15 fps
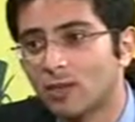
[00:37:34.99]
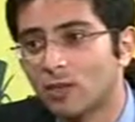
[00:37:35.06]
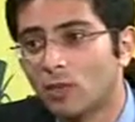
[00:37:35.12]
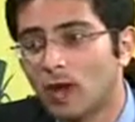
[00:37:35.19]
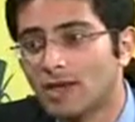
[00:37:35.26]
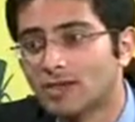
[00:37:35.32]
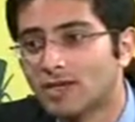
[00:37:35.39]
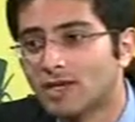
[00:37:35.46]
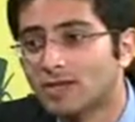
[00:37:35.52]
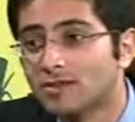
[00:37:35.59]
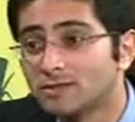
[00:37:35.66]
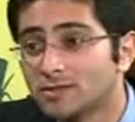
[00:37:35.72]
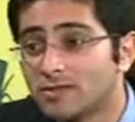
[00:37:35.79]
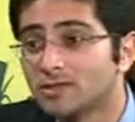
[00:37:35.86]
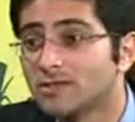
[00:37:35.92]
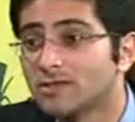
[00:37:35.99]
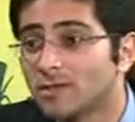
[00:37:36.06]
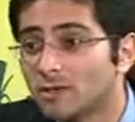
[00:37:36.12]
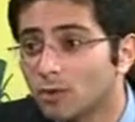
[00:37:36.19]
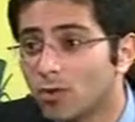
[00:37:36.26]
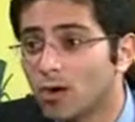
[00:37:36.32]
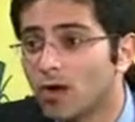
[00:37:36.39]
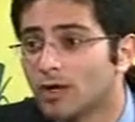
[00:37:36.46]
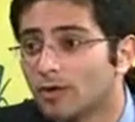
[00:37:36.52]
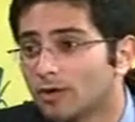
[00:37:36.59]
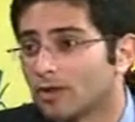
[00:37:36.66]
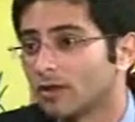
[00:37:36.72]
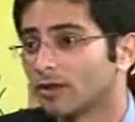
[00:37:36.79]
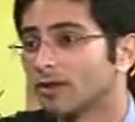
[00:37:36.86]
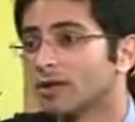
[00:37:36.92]
went
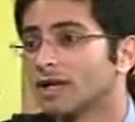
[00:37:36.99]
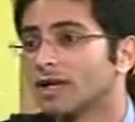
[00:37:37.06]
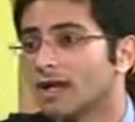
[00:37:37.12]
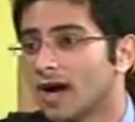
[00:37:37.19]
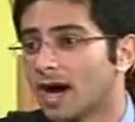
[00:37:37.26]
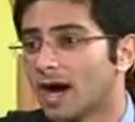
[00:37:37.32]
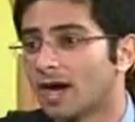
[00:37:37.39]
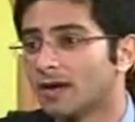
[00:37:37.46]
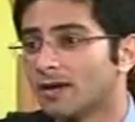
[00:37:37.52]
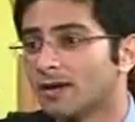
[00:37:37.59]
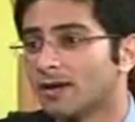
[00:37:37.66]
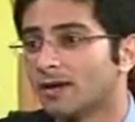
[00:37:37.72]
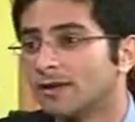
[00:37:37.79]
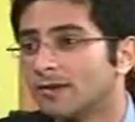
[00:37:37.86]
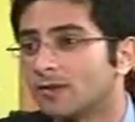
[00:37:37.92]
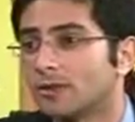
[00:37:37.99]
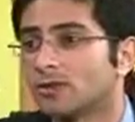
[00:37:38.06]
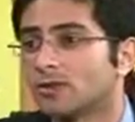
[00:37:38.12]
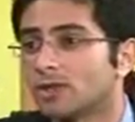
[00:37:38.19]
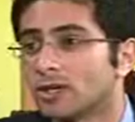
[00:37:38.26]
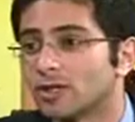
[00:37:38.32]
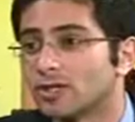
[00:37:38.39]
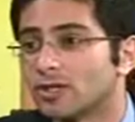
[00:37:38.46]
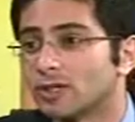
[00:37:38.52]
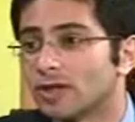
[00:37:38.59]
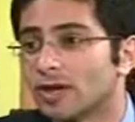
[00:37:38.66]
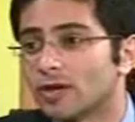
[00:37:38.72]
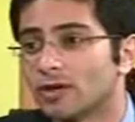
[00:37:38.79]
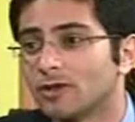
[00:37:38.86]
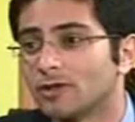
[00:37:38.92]
61-39 for traditional
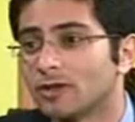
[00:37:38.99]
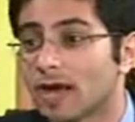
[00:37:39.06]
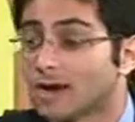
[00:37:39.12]
marriage.